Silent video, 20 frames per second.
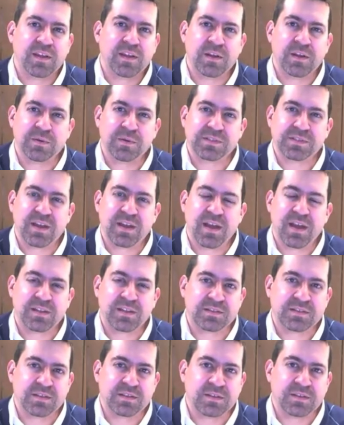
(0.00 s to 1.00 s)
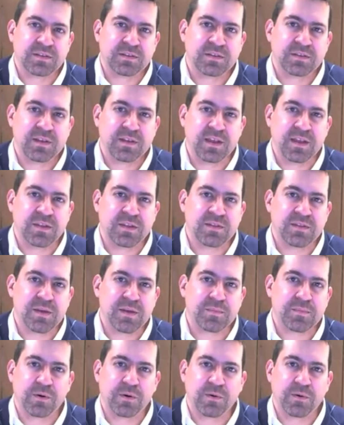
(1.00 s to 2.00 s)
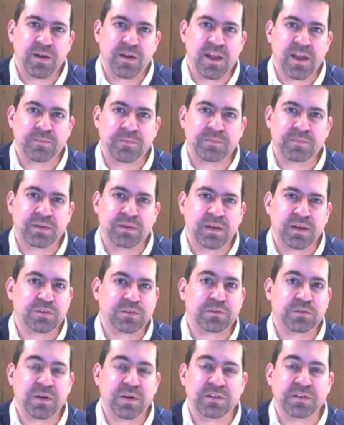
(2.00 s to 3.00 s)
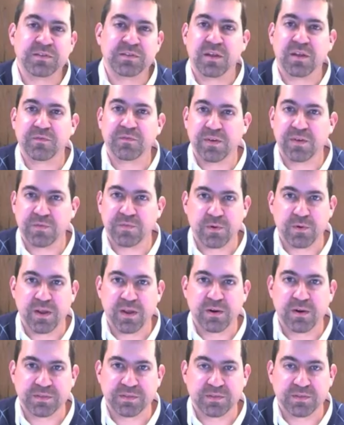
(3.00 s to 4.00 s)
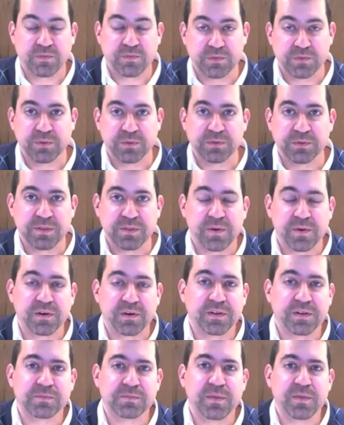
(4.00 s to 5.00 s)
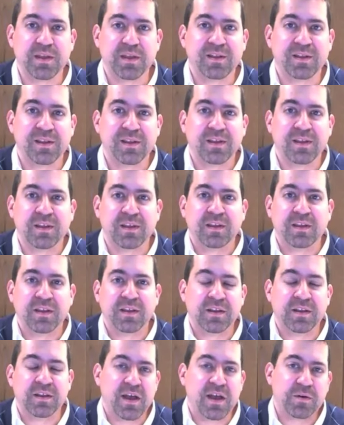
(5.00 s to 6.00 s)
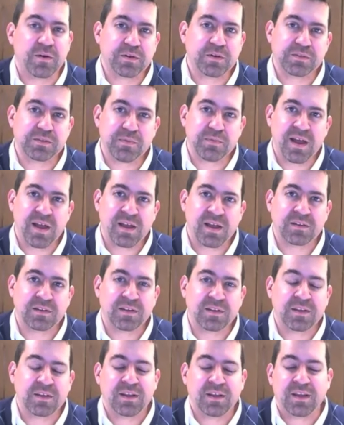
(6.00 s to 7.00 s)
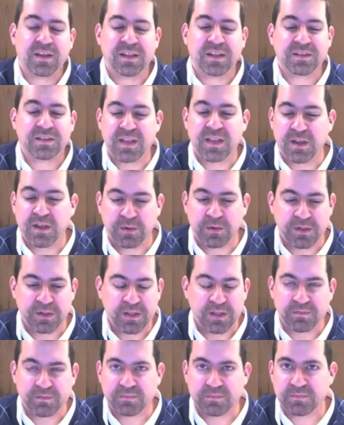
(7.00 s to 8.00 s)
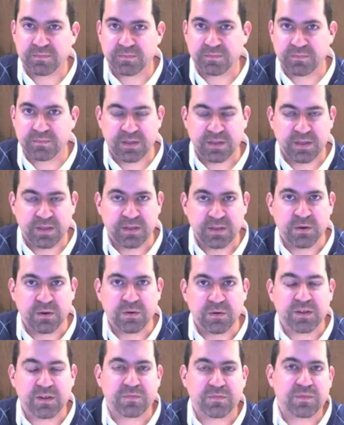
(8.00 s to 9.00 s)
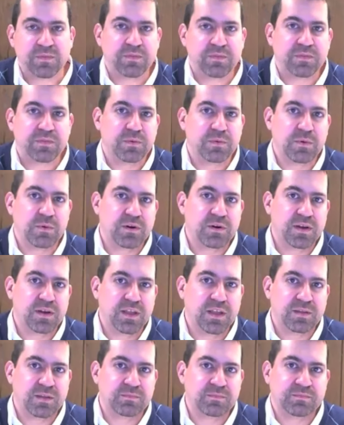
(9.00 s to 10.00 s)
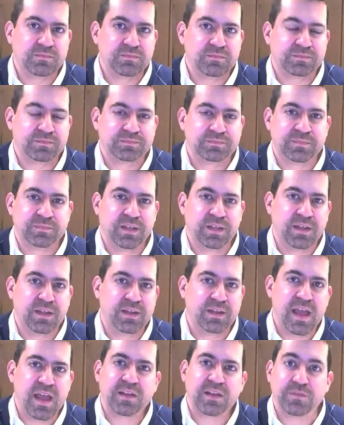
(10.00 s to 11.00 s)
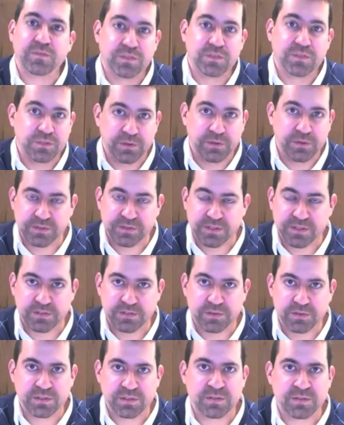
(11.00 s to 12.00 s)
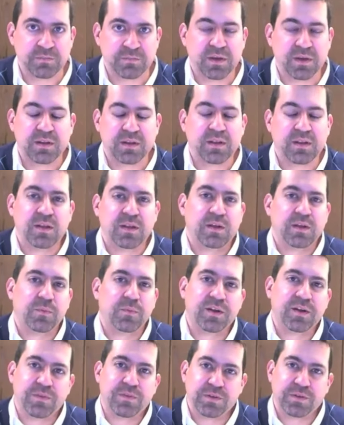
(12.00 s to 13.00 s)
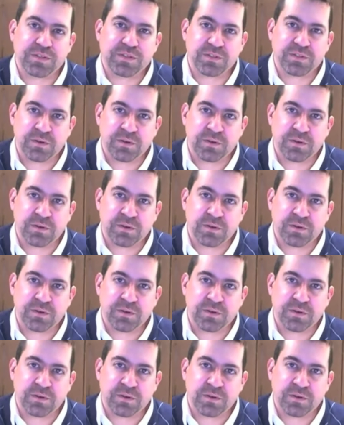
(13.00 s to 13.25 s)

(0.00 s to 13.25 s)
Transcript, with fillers: in Wisconsin, and that program trains all 5th graders for schools that participate in how to respond. And it's not only, you know, if there were a active shooter situation, but what if there's a